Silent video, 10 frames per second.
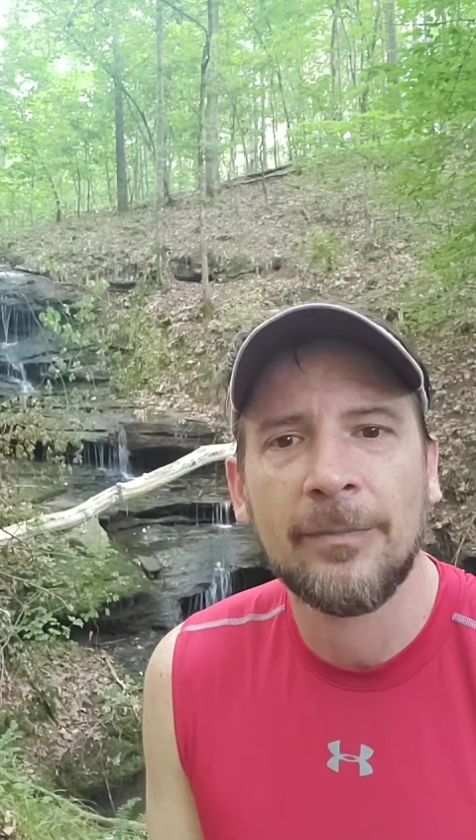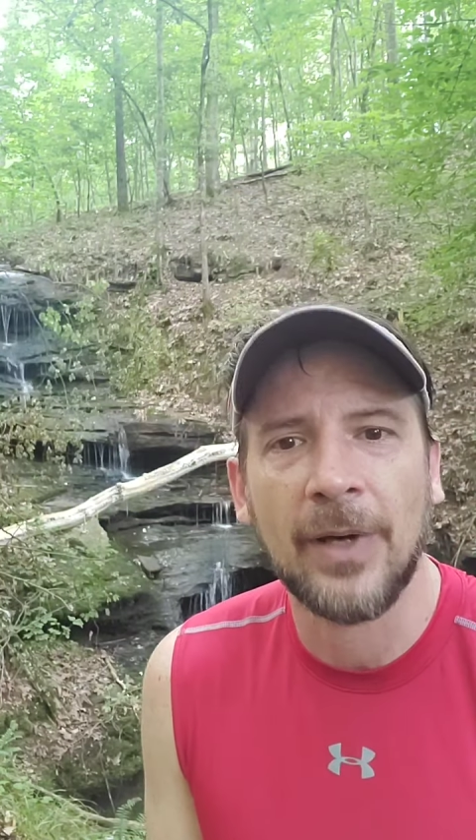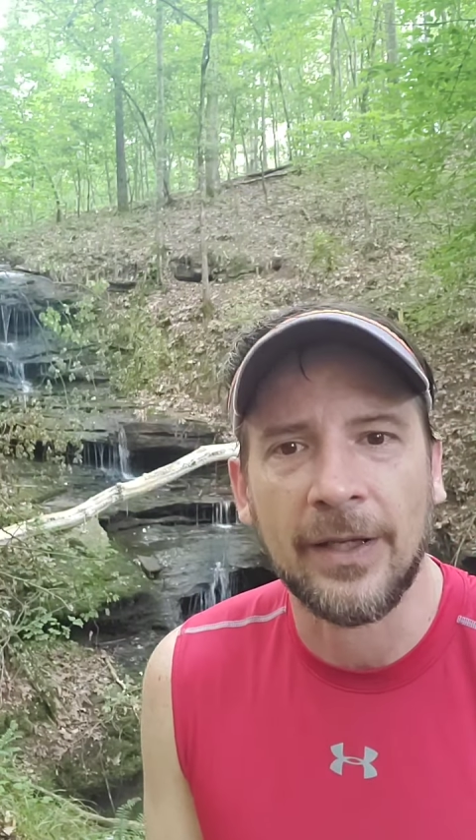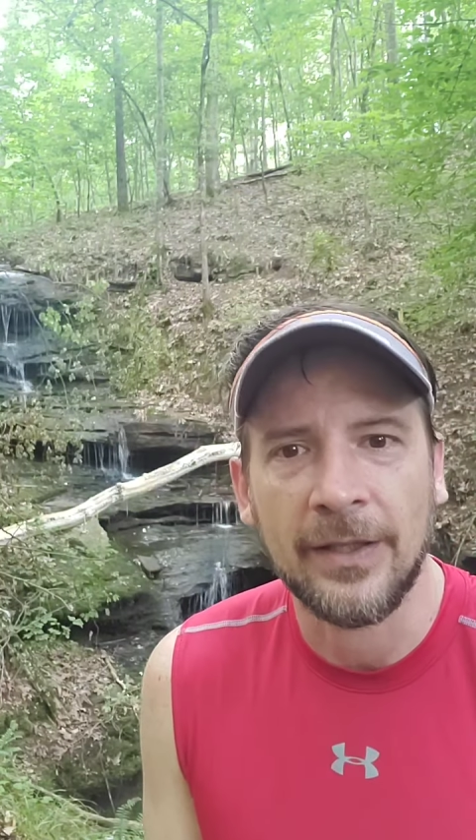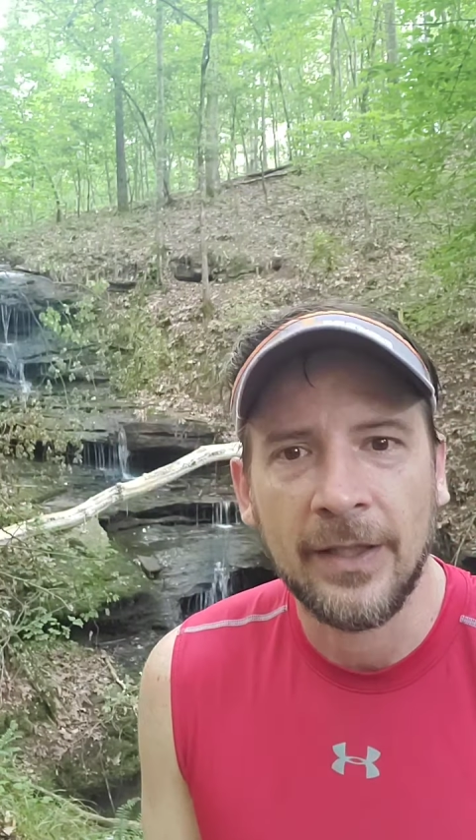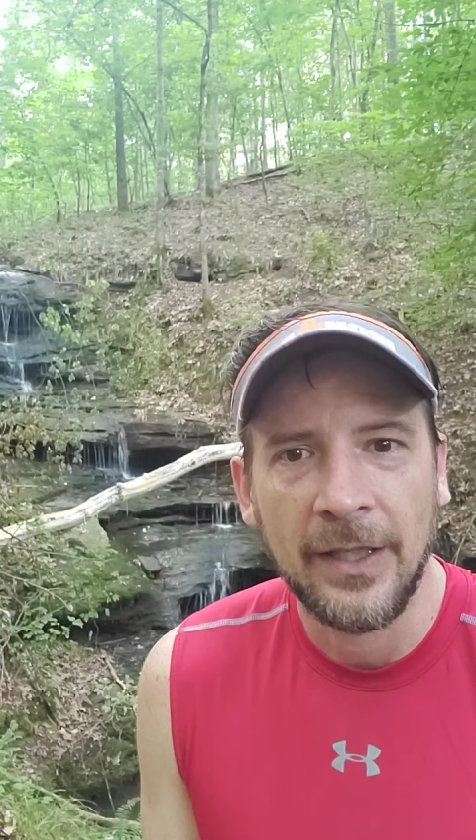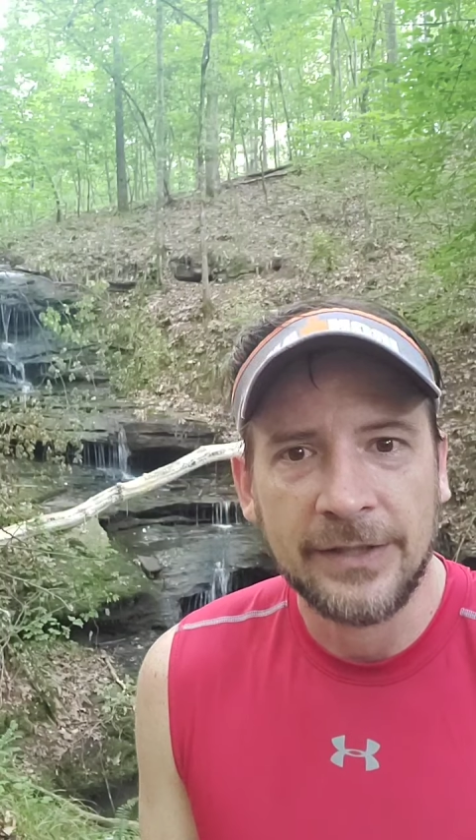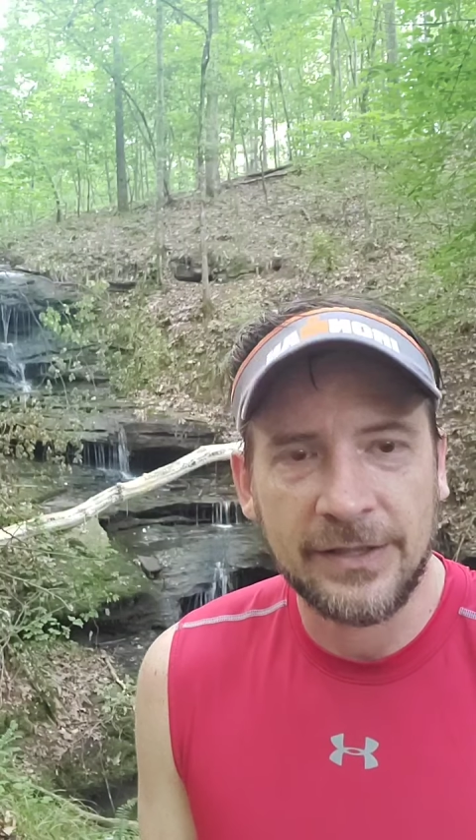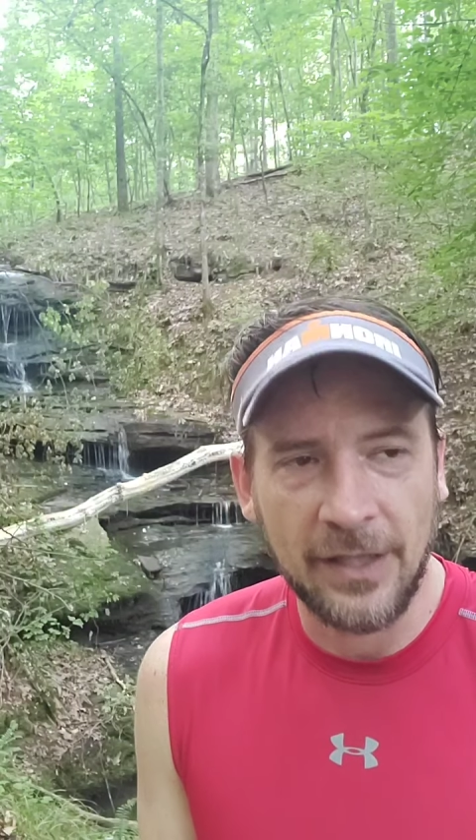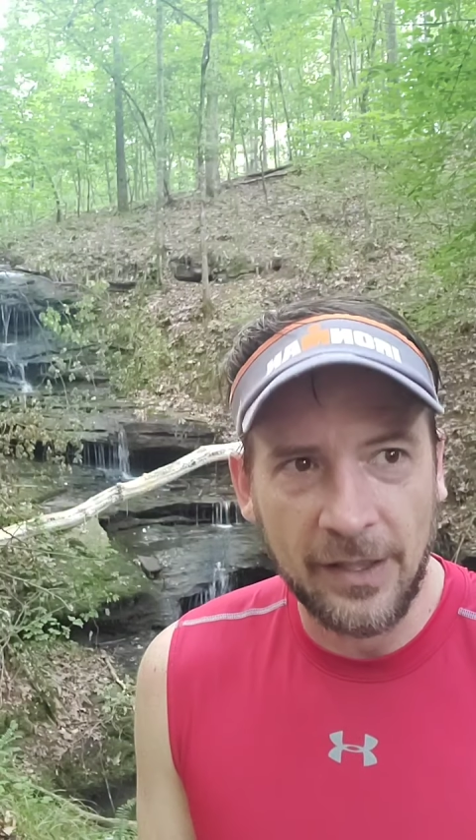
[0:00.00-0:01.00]
but
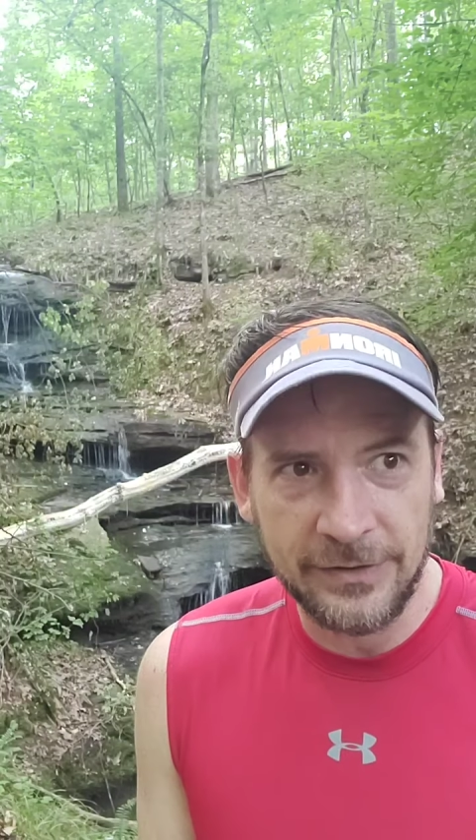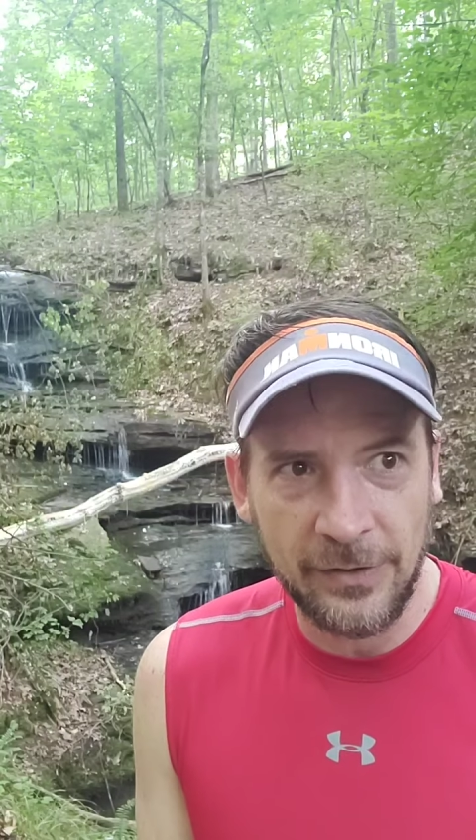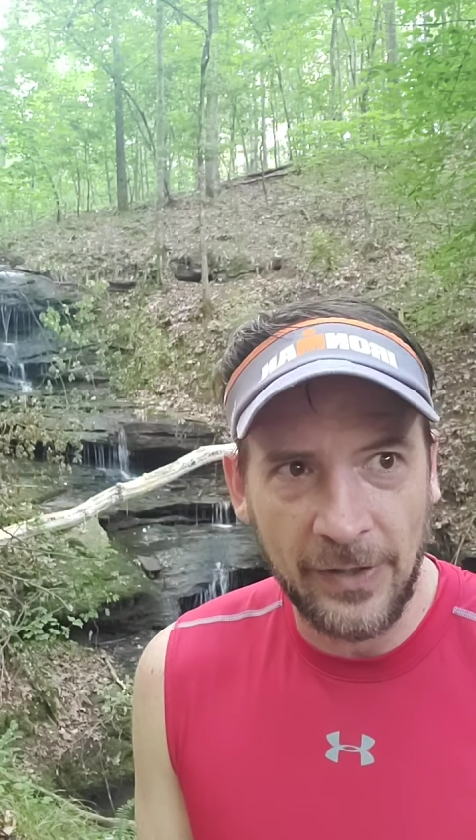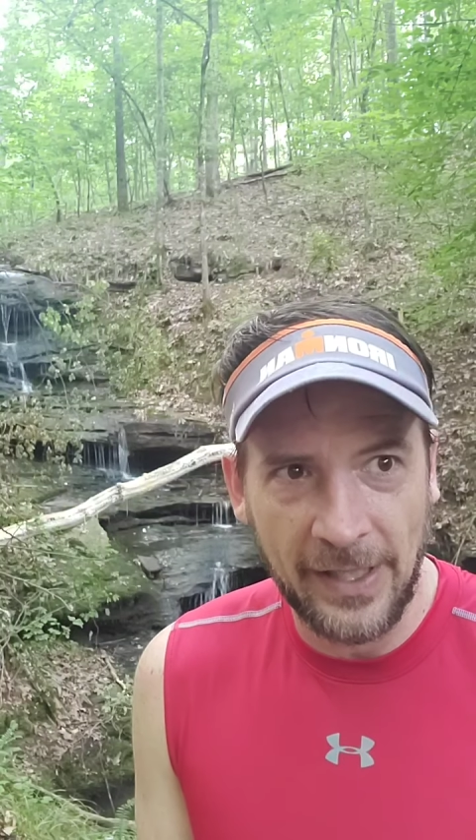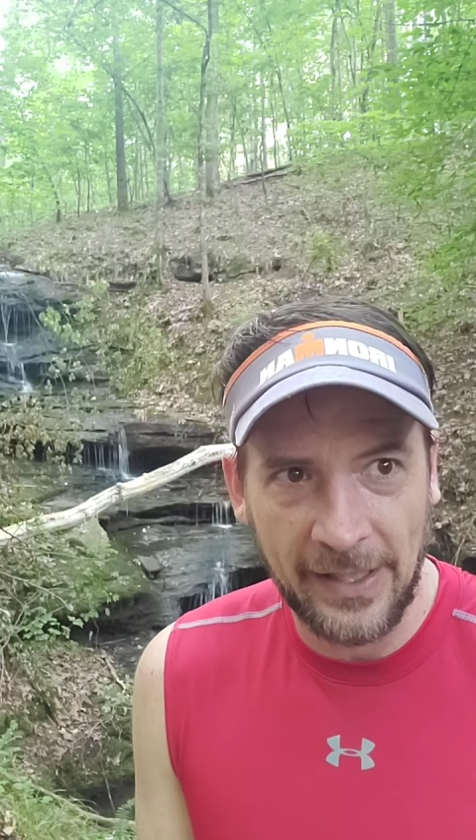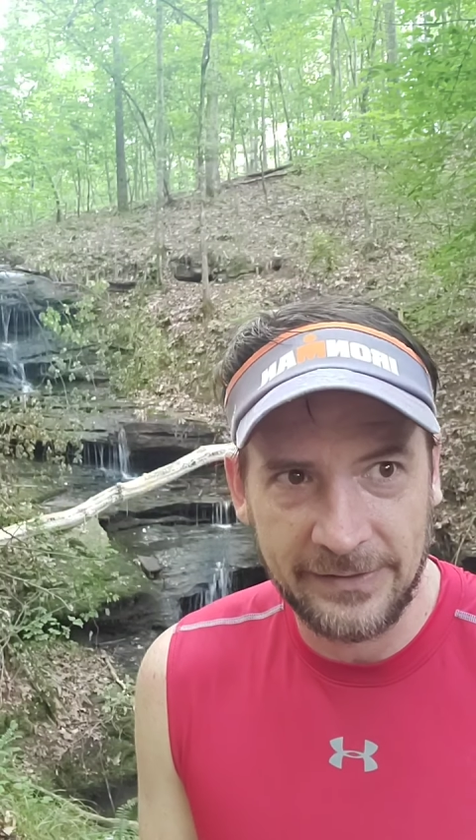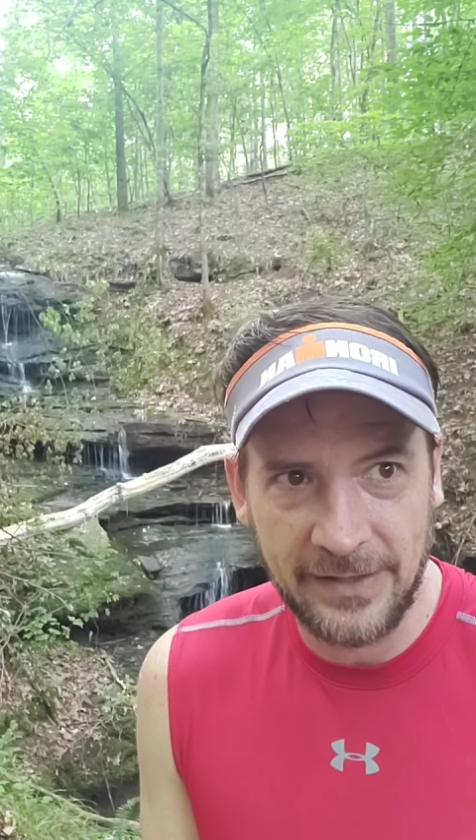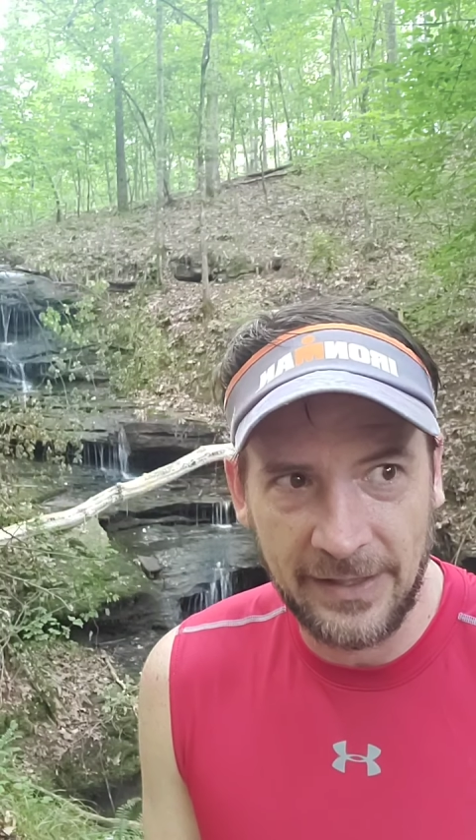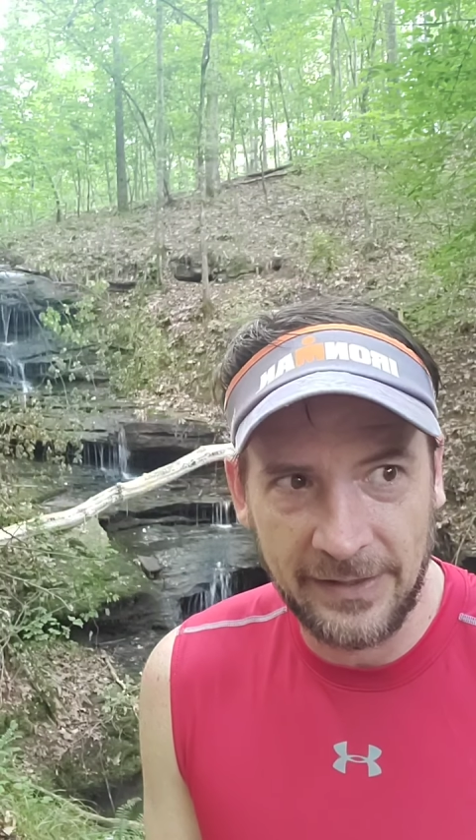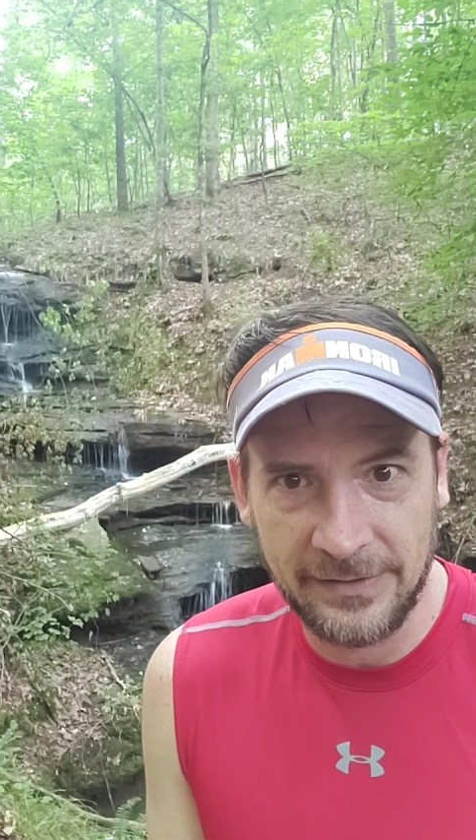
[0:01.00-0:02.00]
she also has
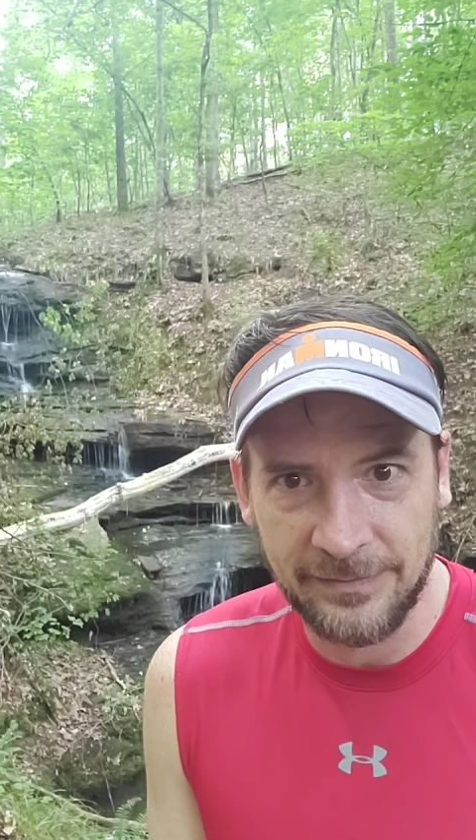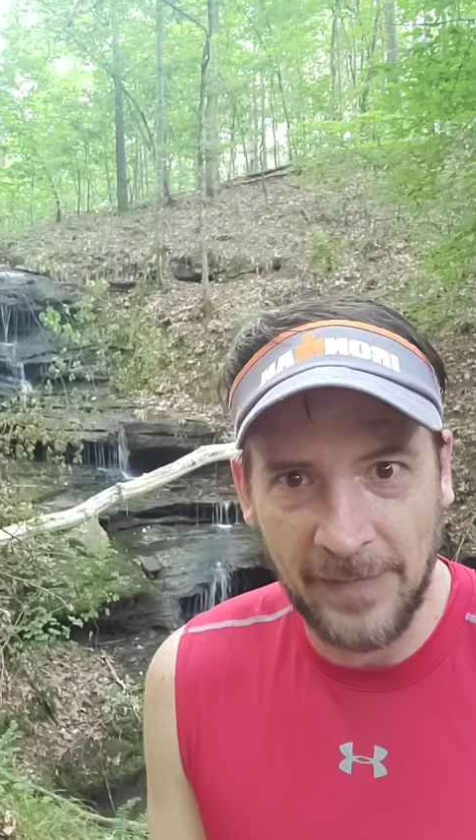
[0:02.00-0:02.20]
these